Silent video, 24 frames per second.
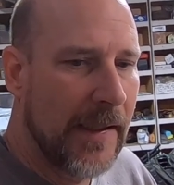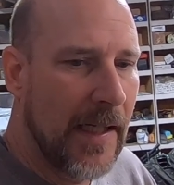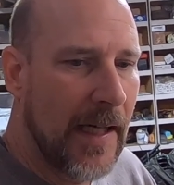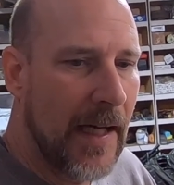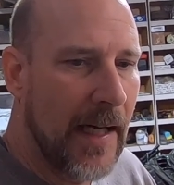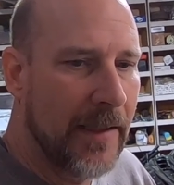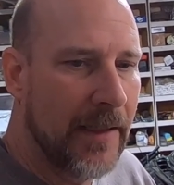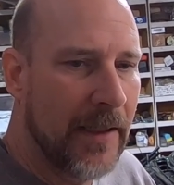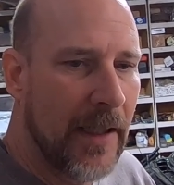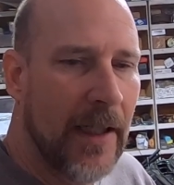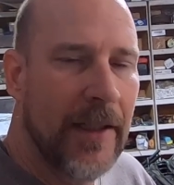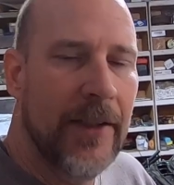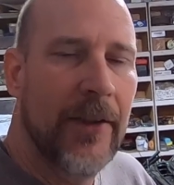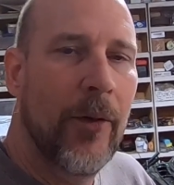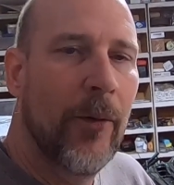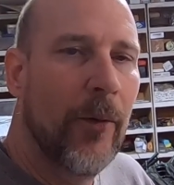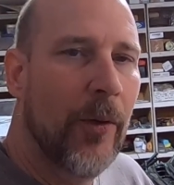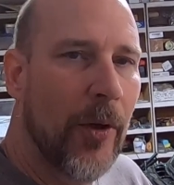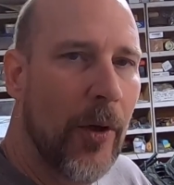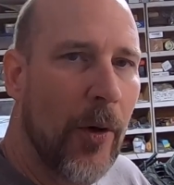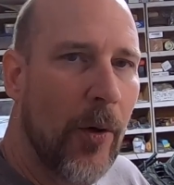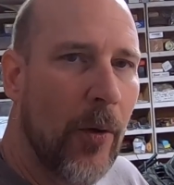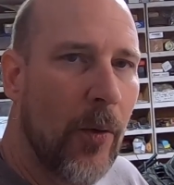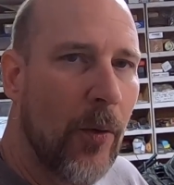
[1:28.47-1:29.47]
I don't
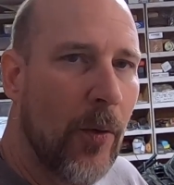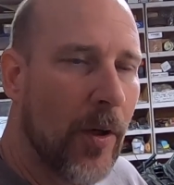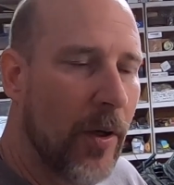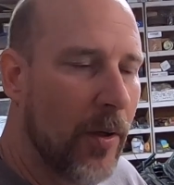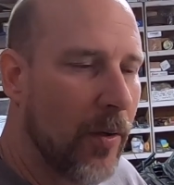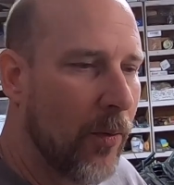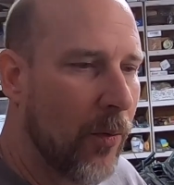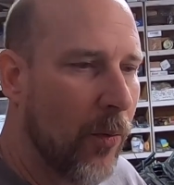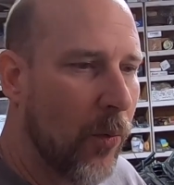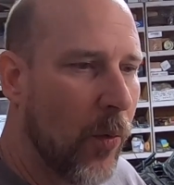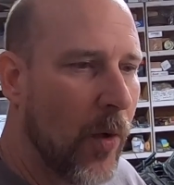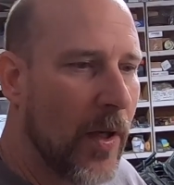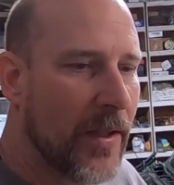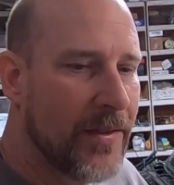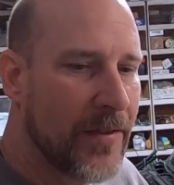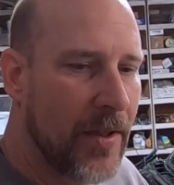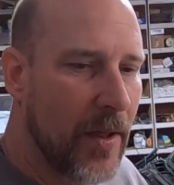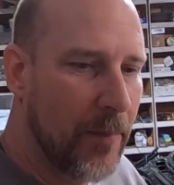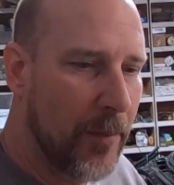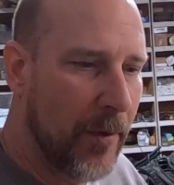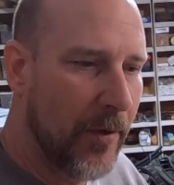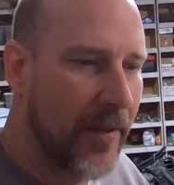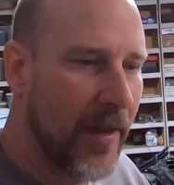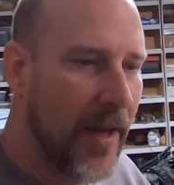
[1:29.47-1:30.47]
know what's
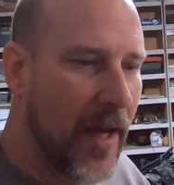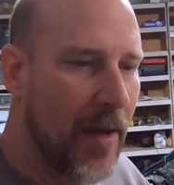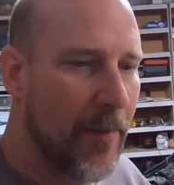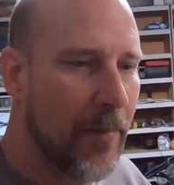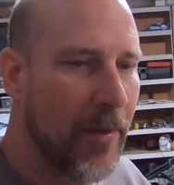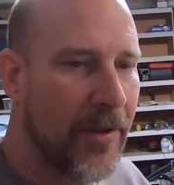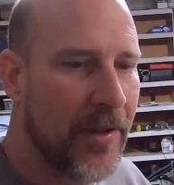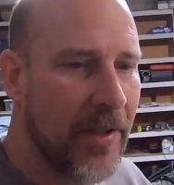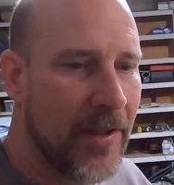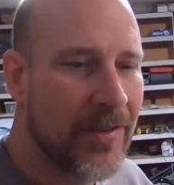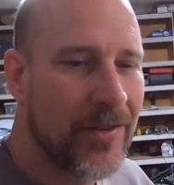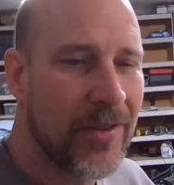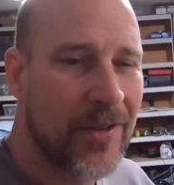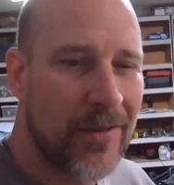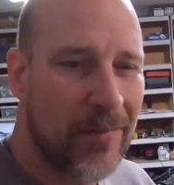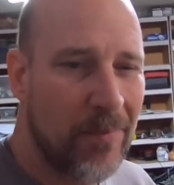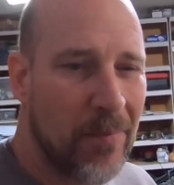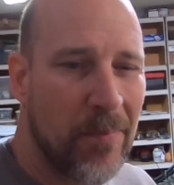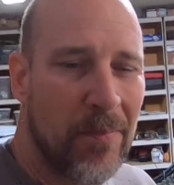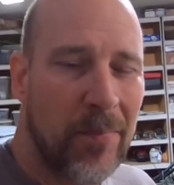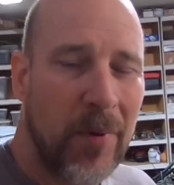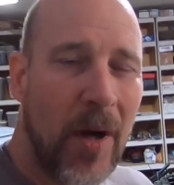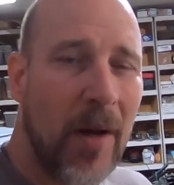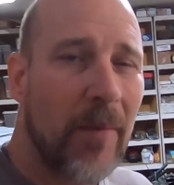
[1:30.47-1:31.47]
up with that, but that's
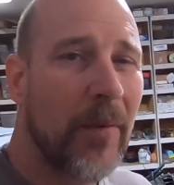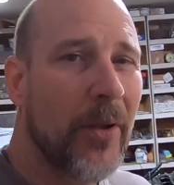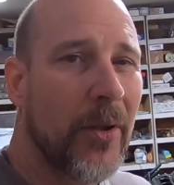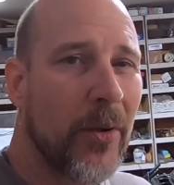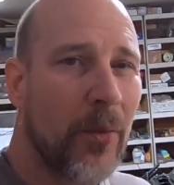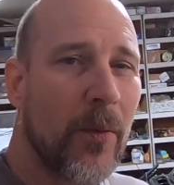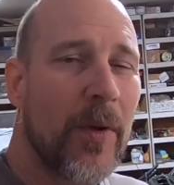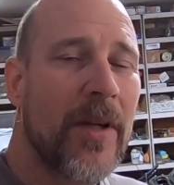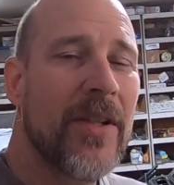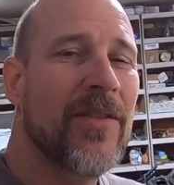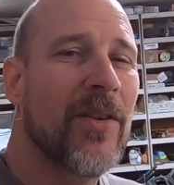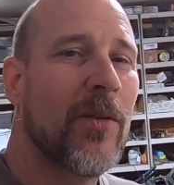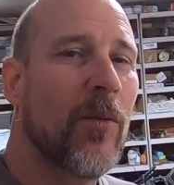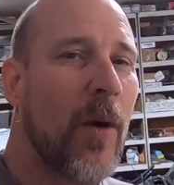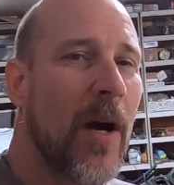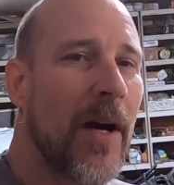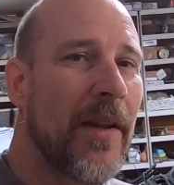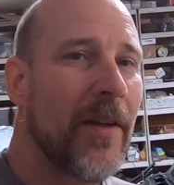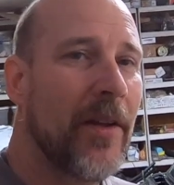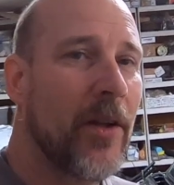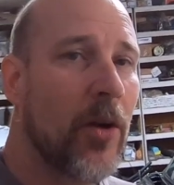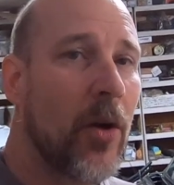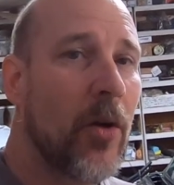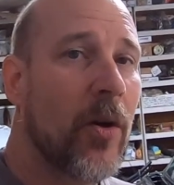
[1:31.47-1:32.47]
probably the reason why
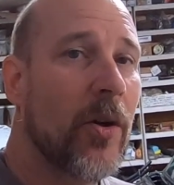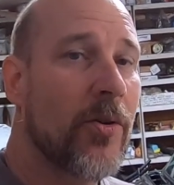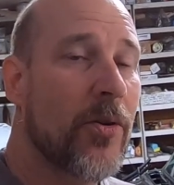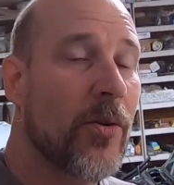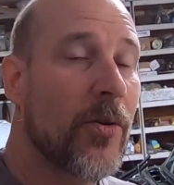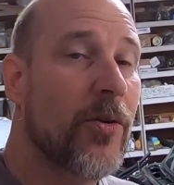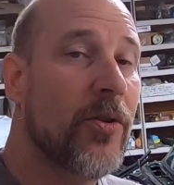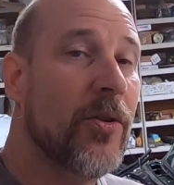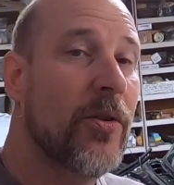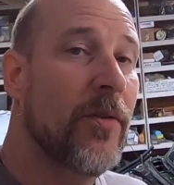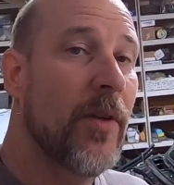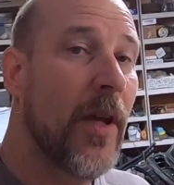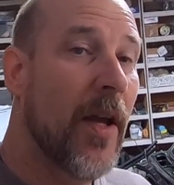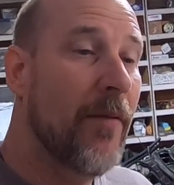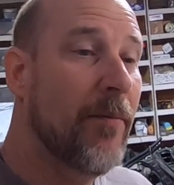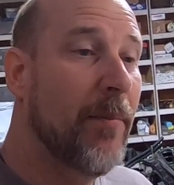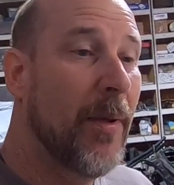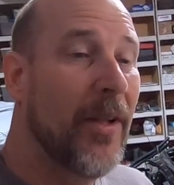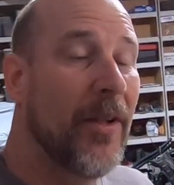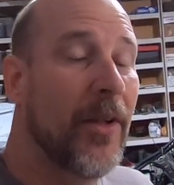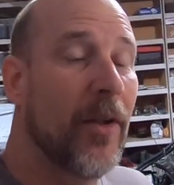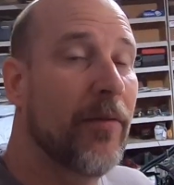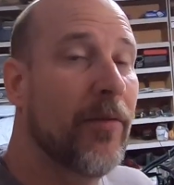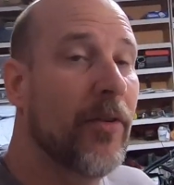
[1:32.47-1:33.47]
the cars have
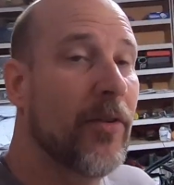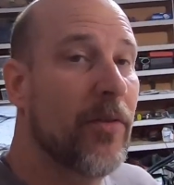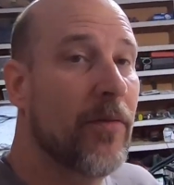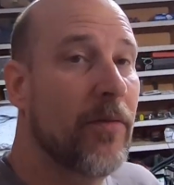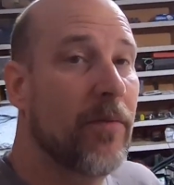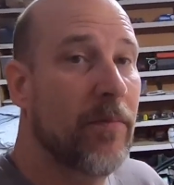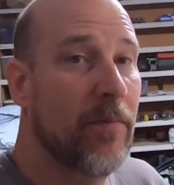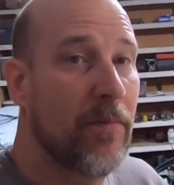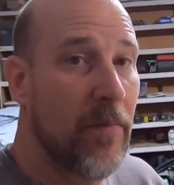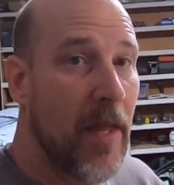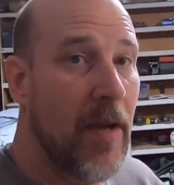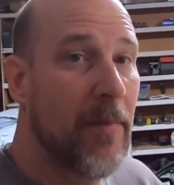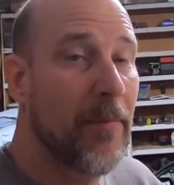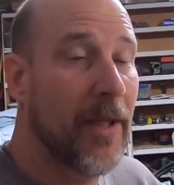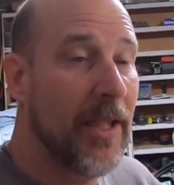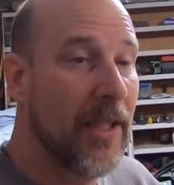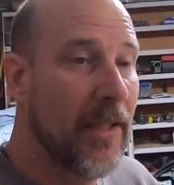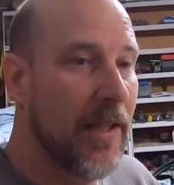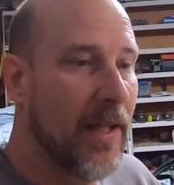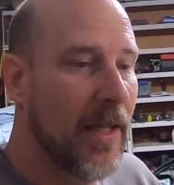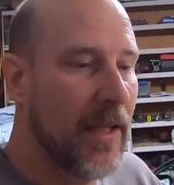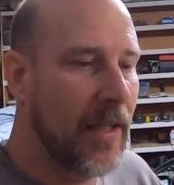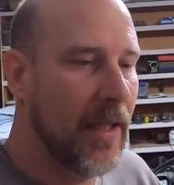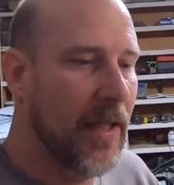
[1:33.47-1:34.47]
been there for that many
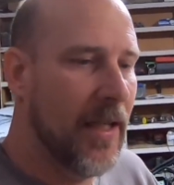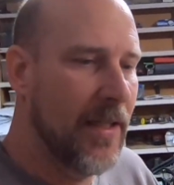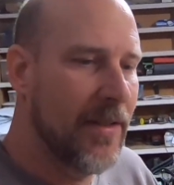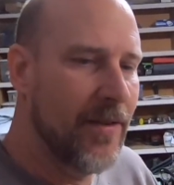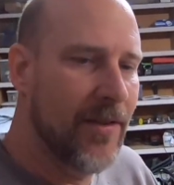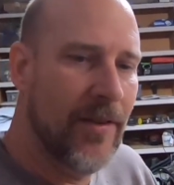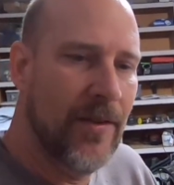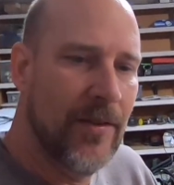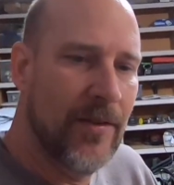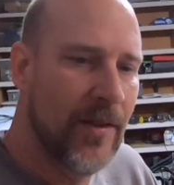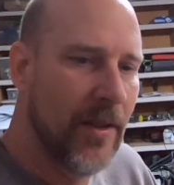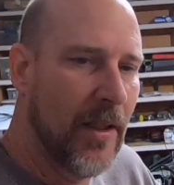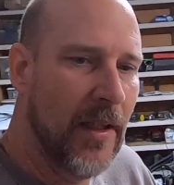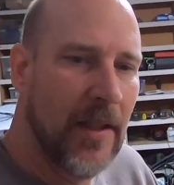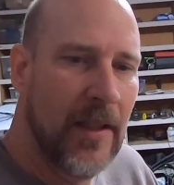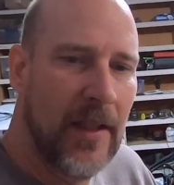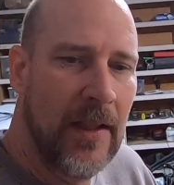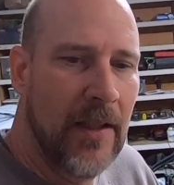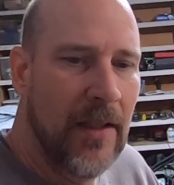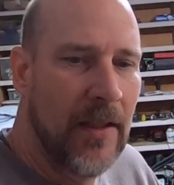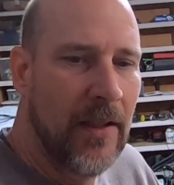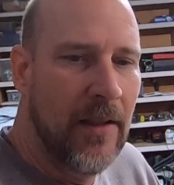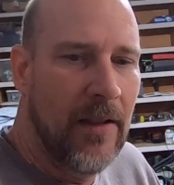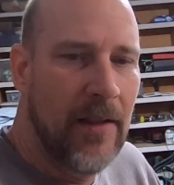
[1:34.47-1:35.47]
decades. Is
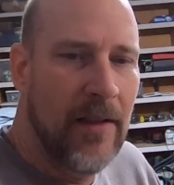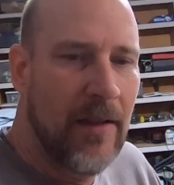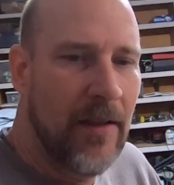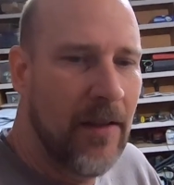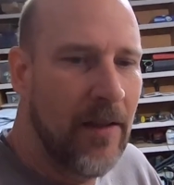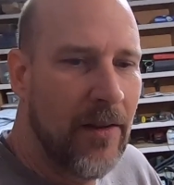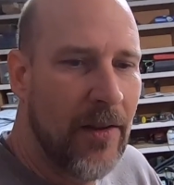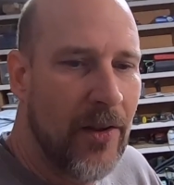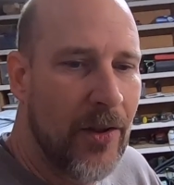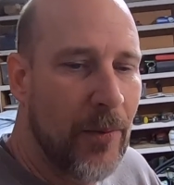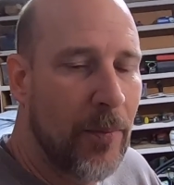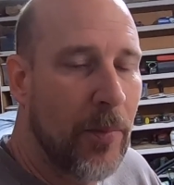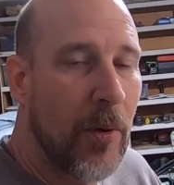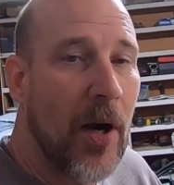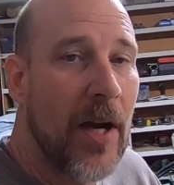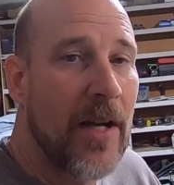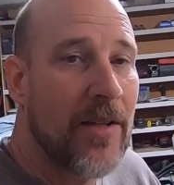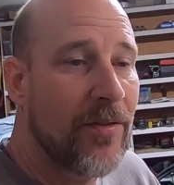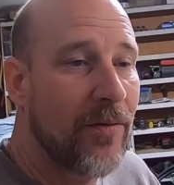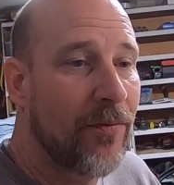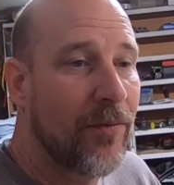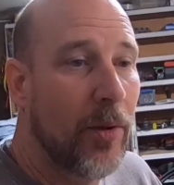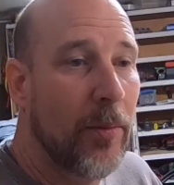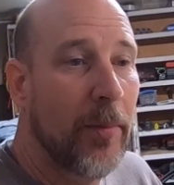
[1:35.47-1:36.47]
the
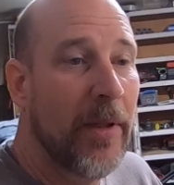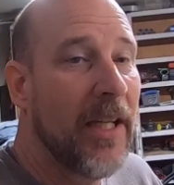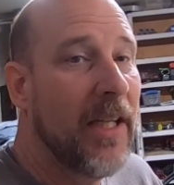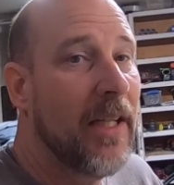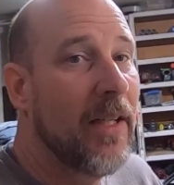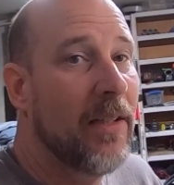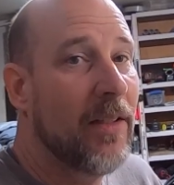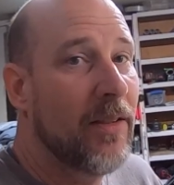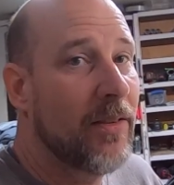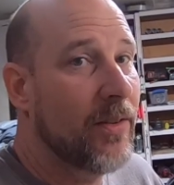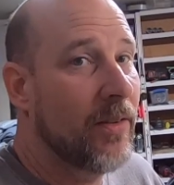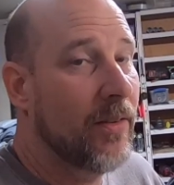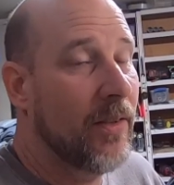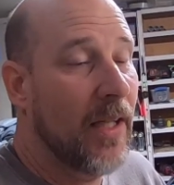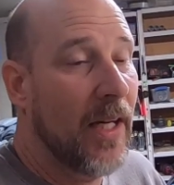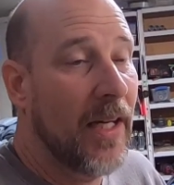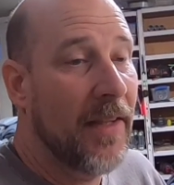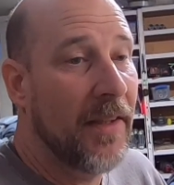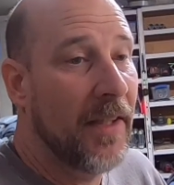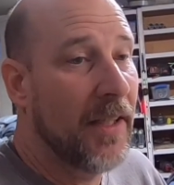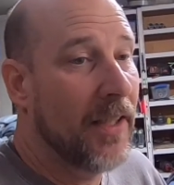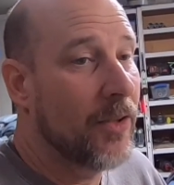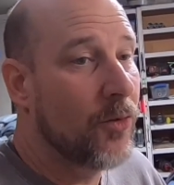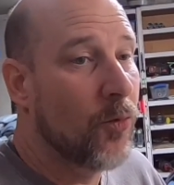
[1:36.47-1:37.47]
price for me is, I
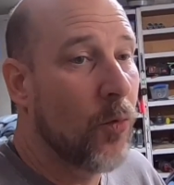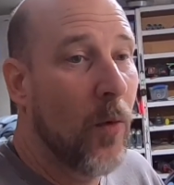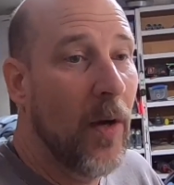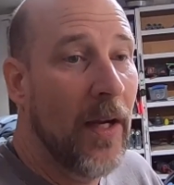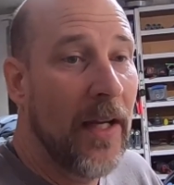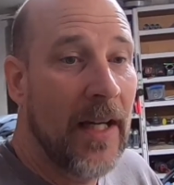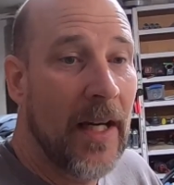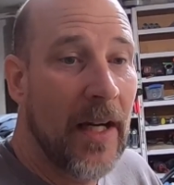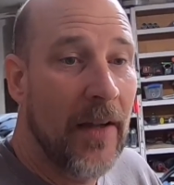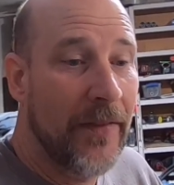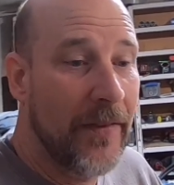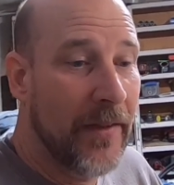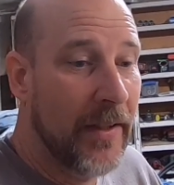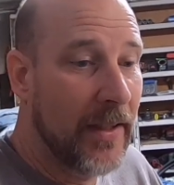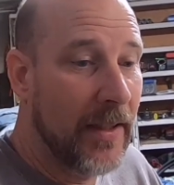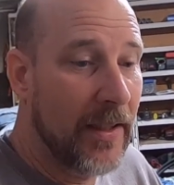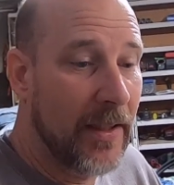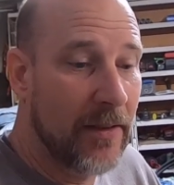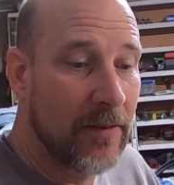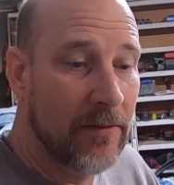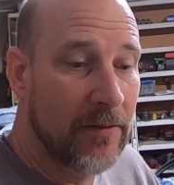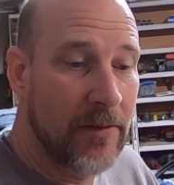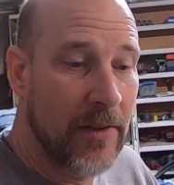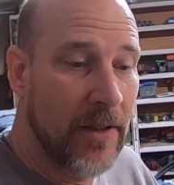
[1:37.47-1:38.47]
think it's way out
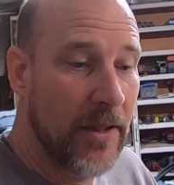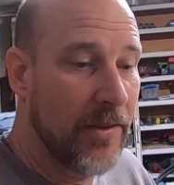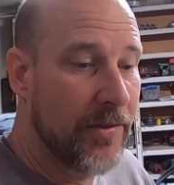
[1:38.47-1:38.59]
there.